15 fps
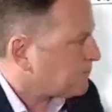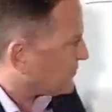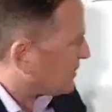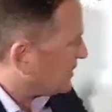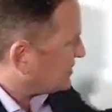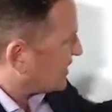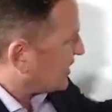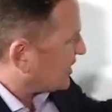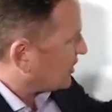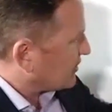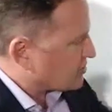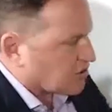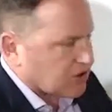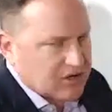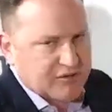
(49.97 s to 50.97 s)
it's getting a
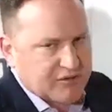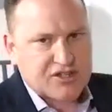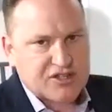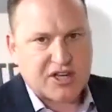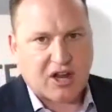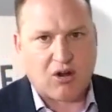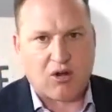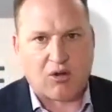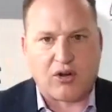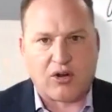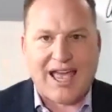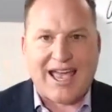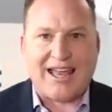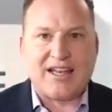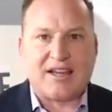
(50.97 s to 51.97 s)
return for the shareholder
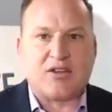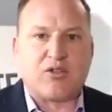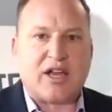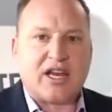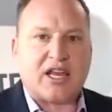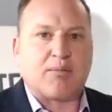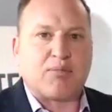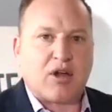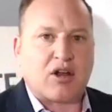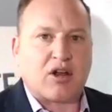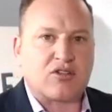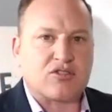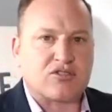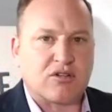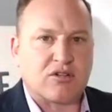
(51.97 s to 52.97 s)
and creating a
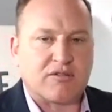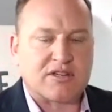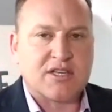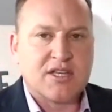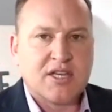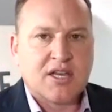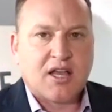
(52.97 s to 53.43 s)
product or service